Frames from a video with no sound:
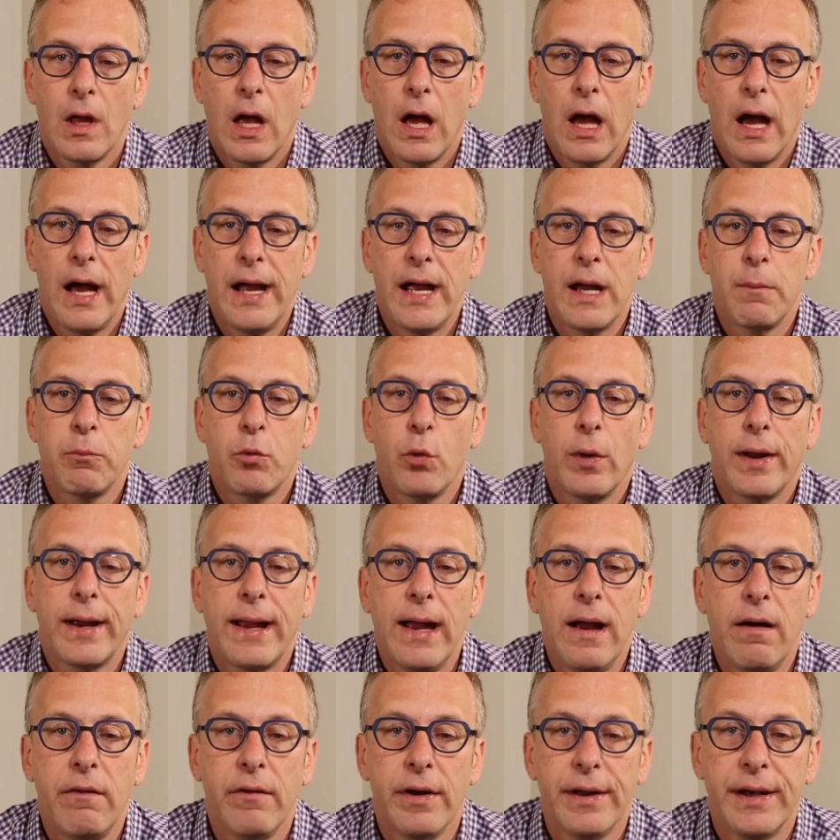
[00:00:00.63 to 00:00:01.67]
Hi, I'm Greg
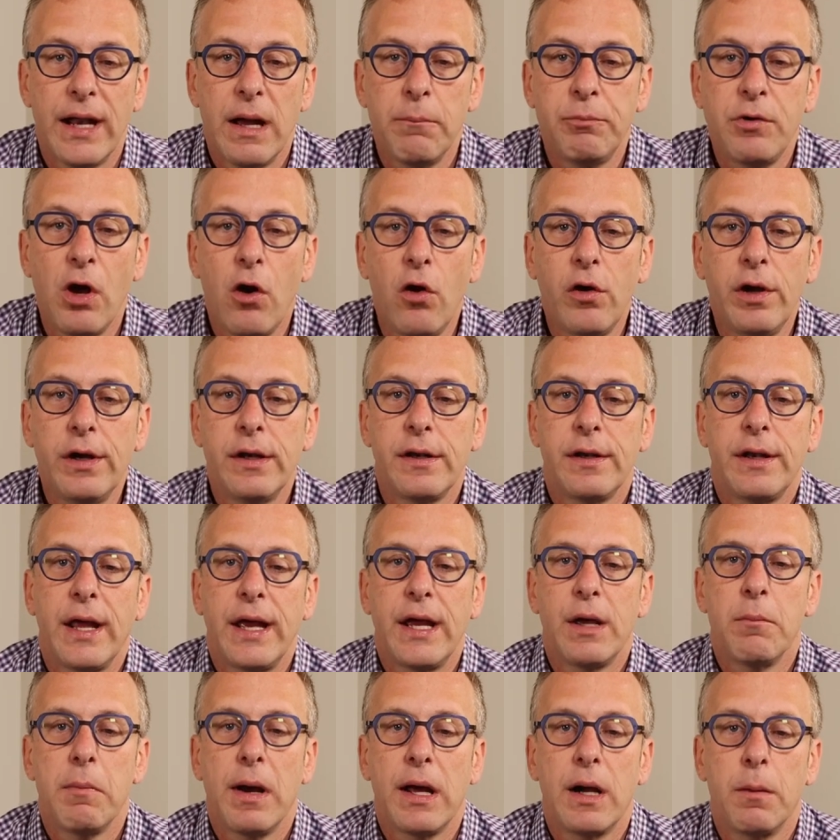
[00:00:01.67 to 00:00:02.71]
Howlett, and I'm talking
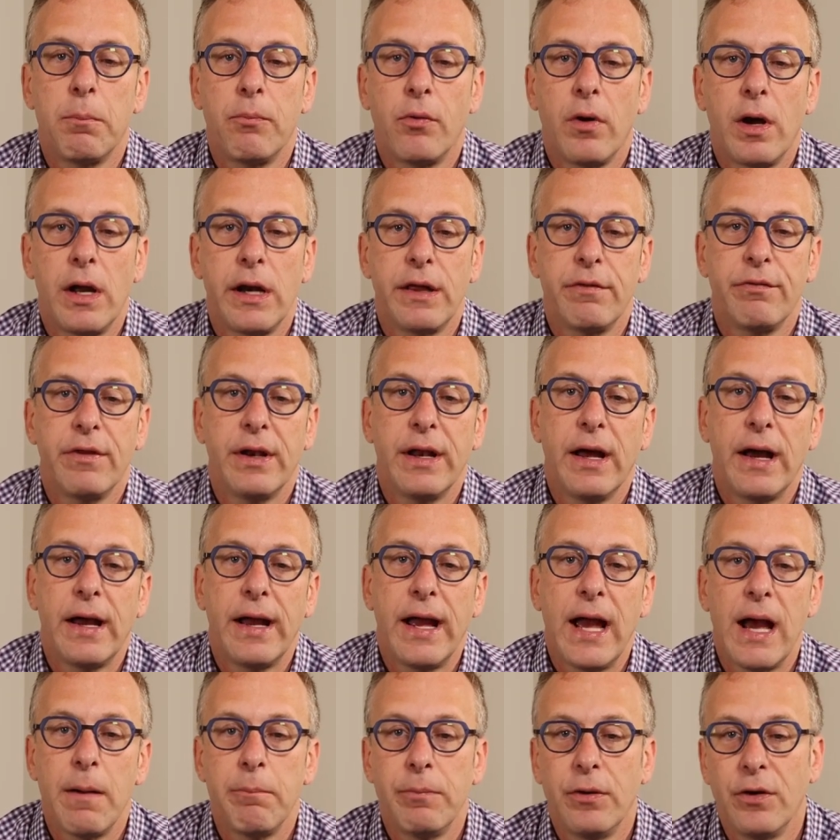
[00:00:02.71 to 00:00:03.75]
today about a product that I
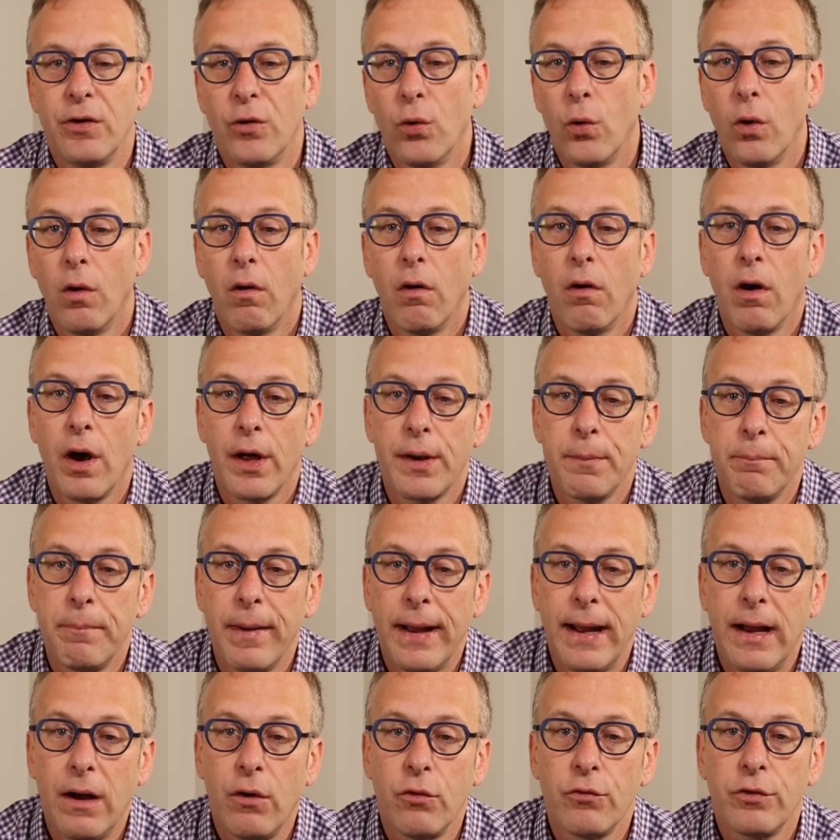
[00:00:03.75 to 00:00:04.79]
happen to know a lot
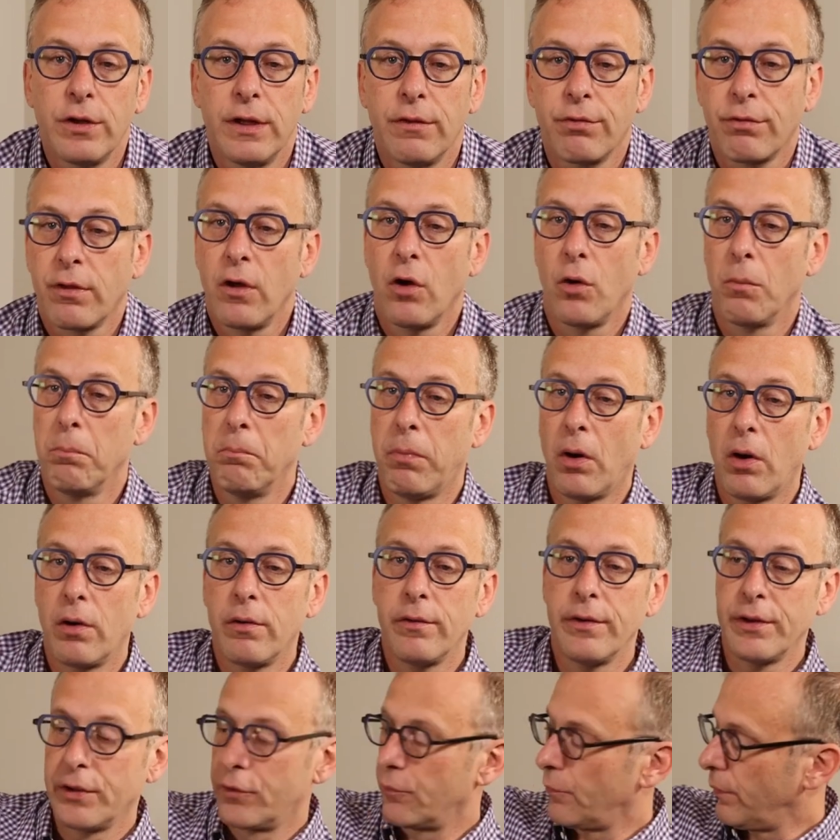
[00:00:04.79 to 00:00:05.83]
about. It's called
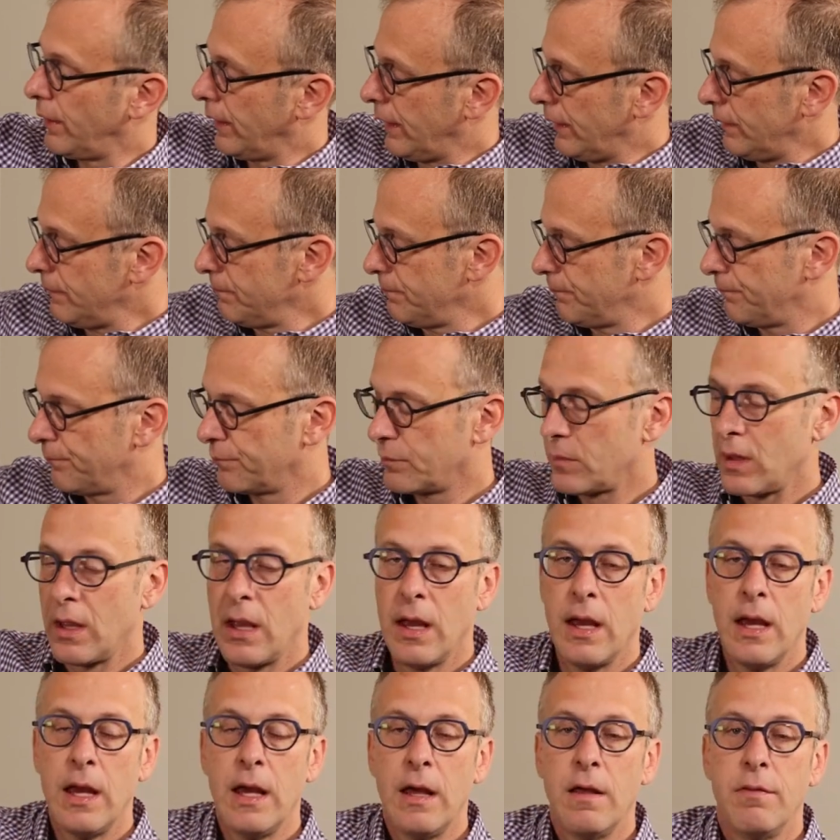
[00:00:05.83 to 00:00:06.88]
BarleyGreen.
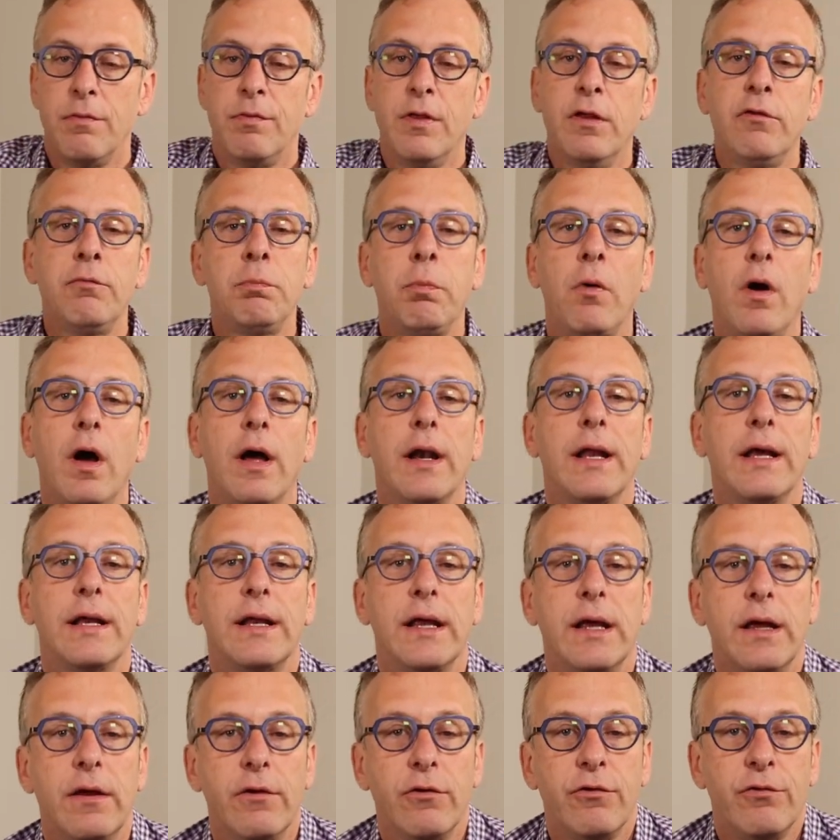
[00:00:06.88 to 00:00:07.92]
This
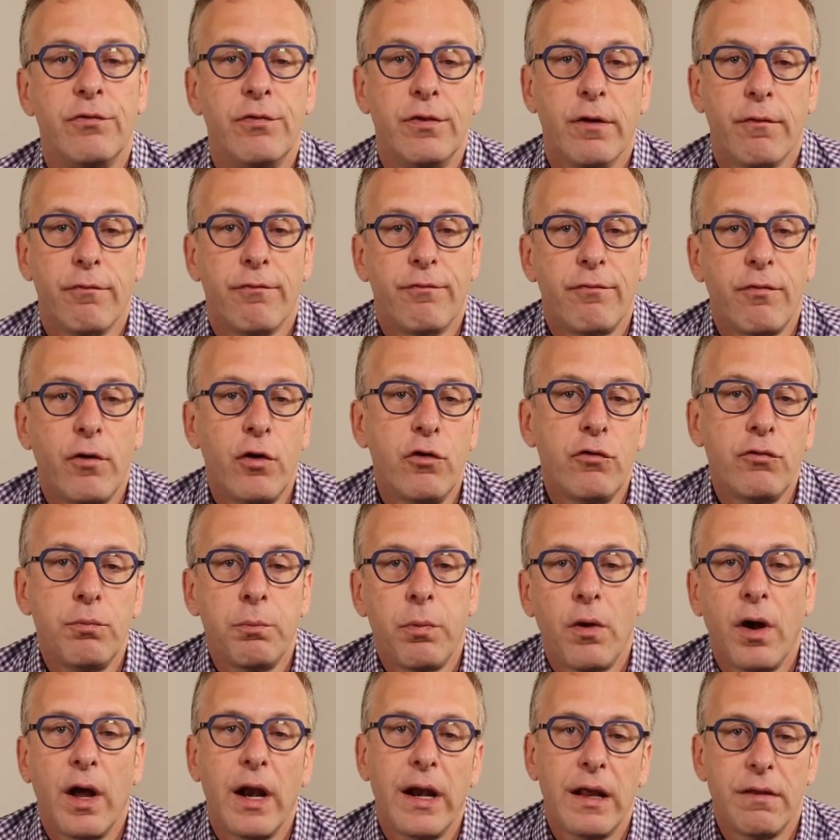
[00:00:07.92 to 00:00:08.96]
product is the first
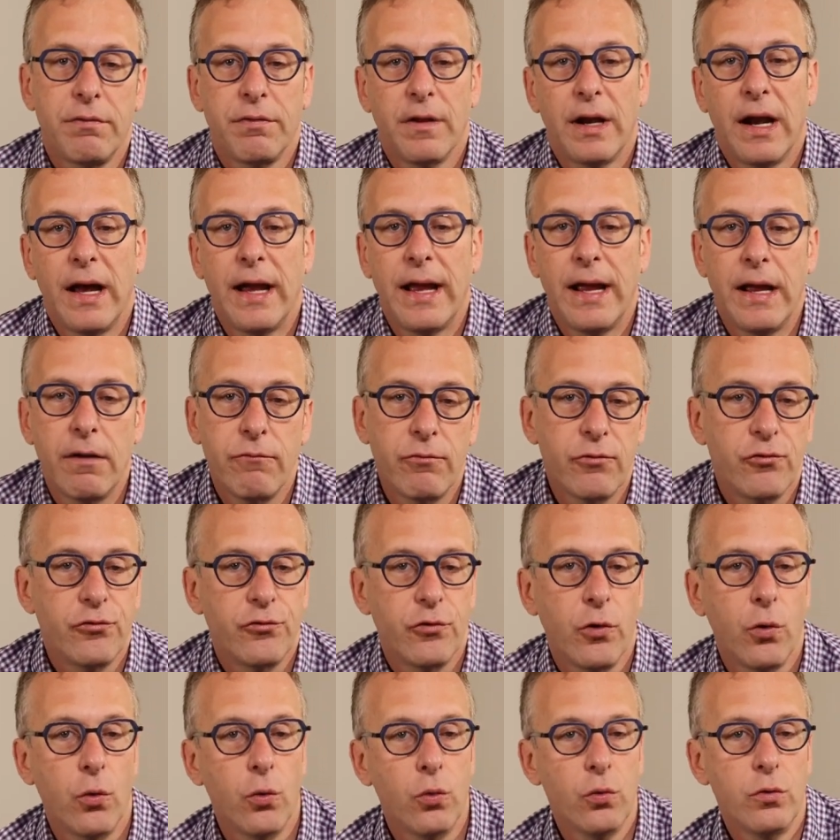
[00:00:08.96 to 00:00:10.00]
product that I ever
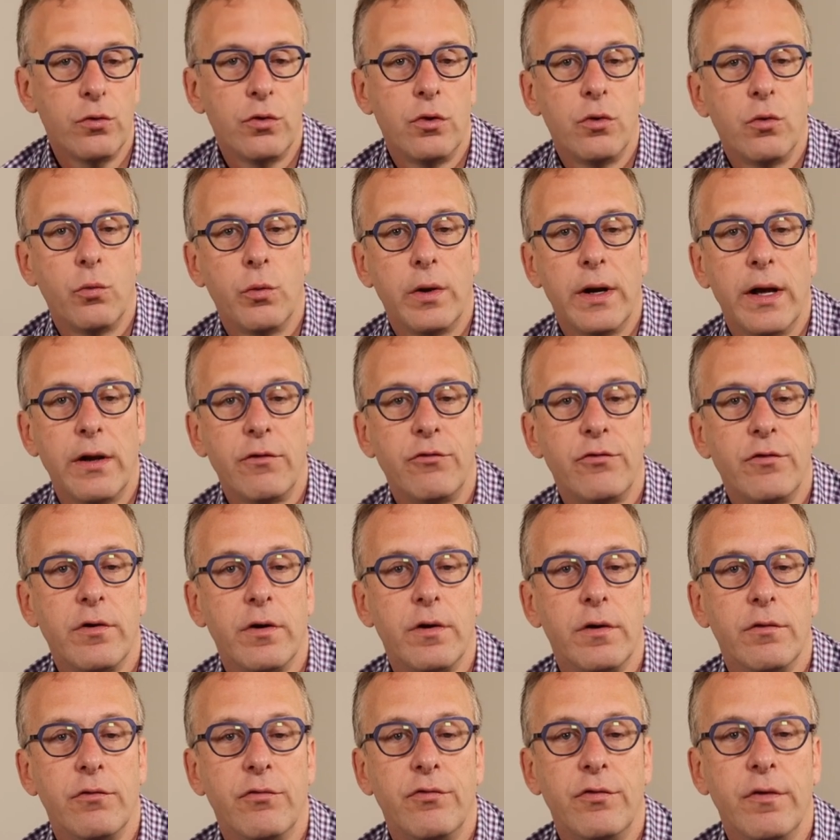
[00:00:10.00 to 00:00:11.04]
sold when I
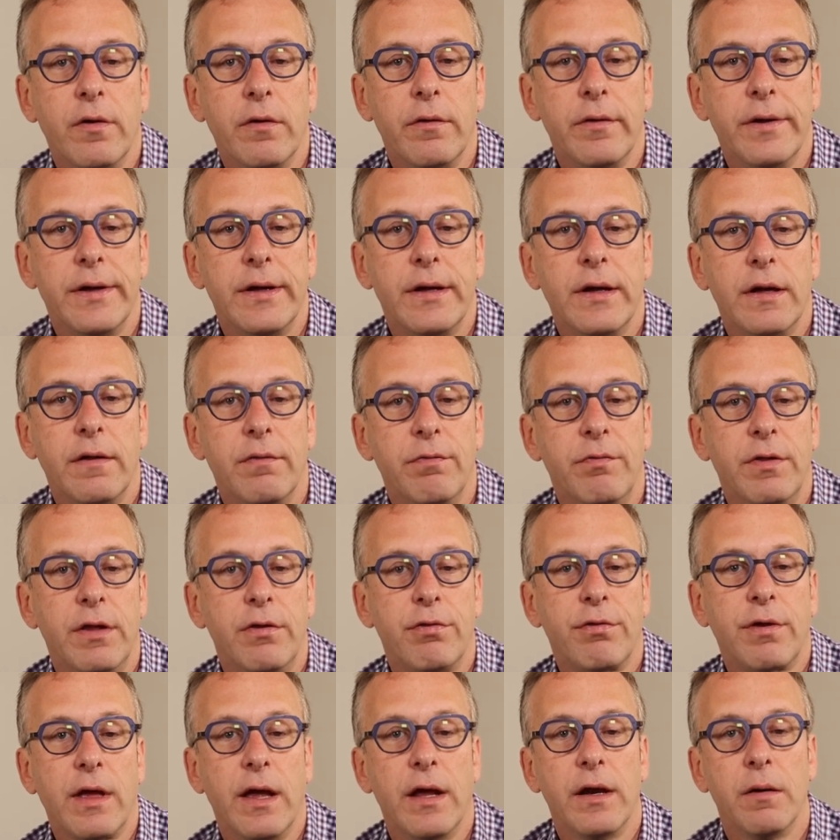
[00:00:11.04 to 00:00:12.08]
started selling
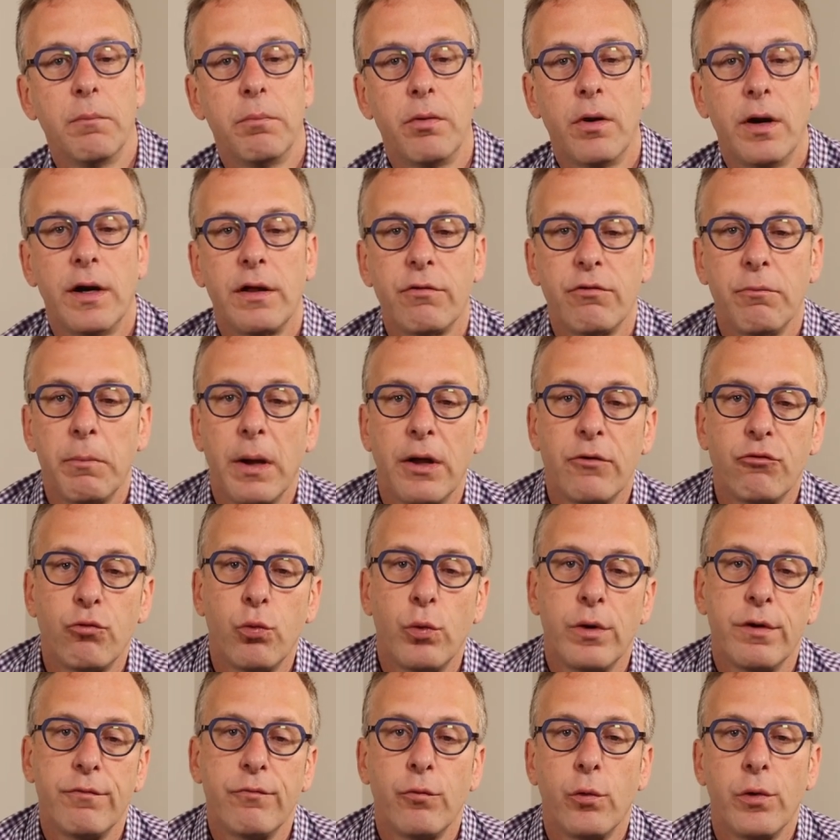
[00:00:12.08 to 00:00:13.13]
these kind of products about
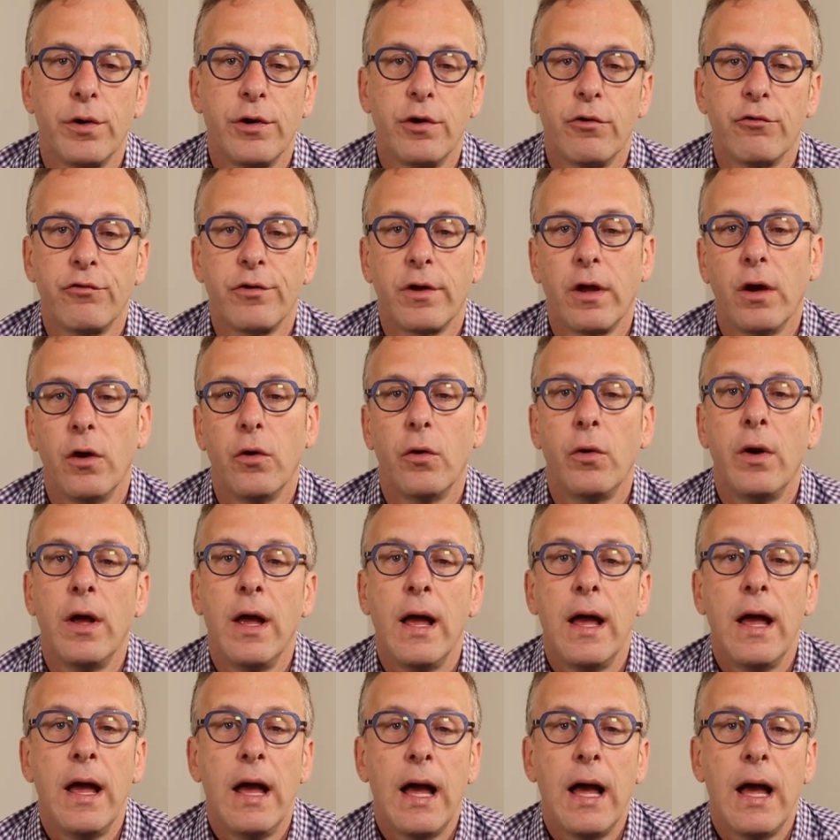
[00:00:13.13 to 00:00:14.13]
24 years ago.